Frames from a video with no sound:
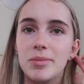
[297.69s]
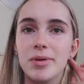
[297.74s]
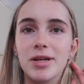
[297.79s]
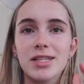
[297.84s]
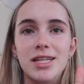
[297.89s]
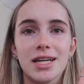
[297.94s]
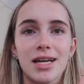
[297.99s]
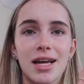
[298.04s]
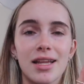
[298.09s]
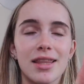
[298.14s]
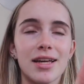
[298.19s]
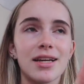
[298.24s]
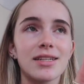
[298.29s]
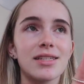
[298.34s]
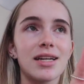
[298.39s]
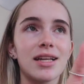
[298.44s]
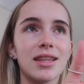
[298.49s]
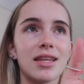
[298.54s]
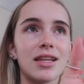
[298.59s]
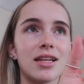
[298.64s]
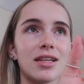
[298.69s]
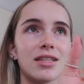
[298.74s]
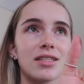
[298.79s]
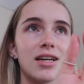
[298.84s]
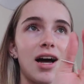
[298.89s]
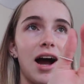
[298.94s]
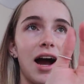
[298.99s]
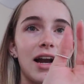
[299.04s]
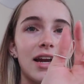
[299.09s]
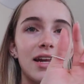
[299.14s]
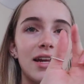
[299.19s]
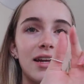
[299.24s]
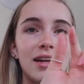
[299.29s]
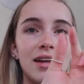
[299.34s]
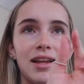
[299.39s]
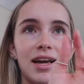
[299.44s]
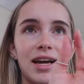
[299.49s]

but it's like, I think it's like a little tiny,